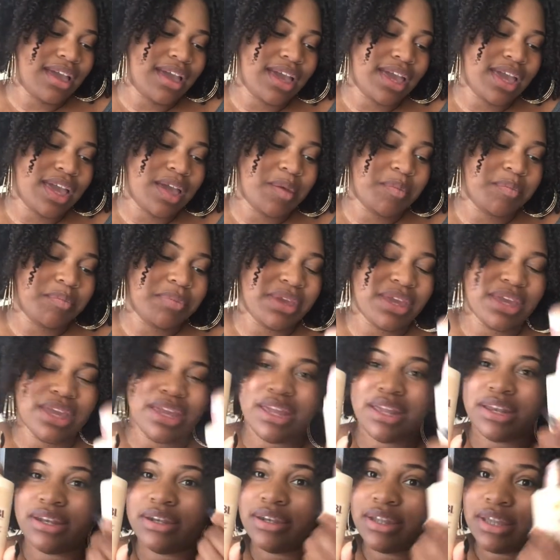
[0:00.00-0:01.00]

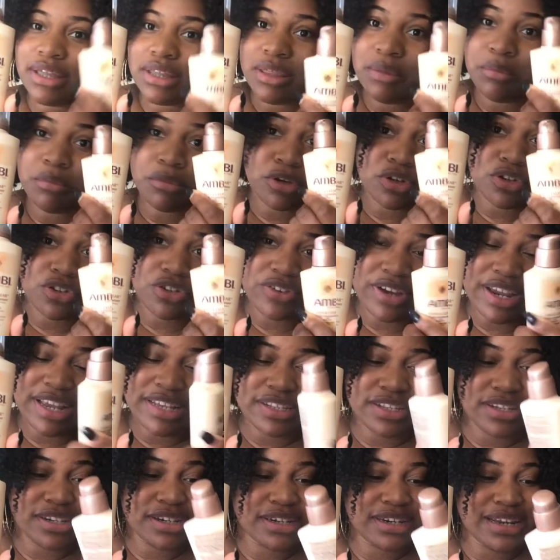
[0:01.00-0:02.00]
Ambi Daily
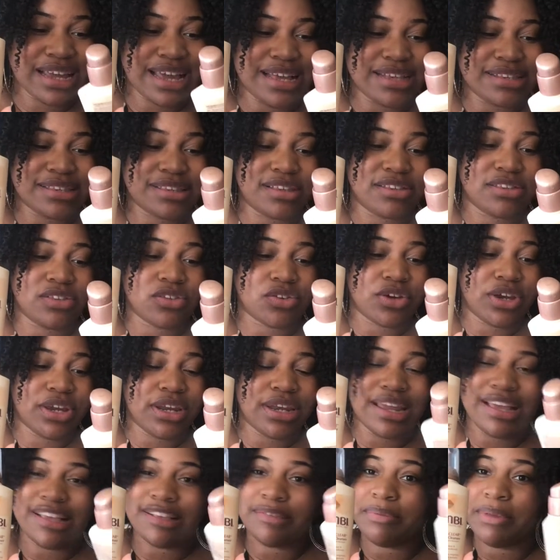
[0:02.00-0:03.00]
Moisturizer and it has
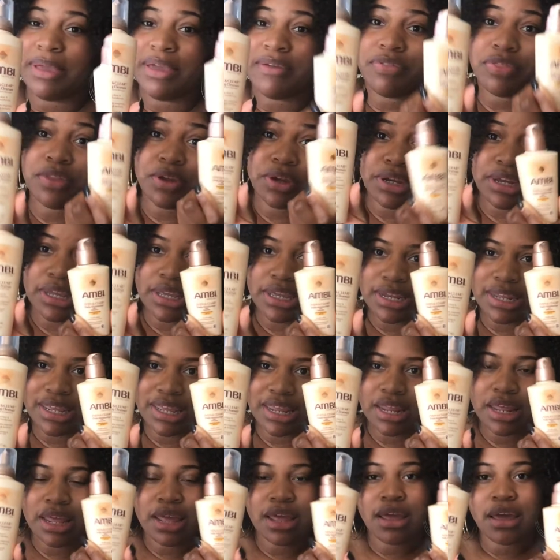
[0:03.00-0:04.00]
sunscreen SPF 30 in it.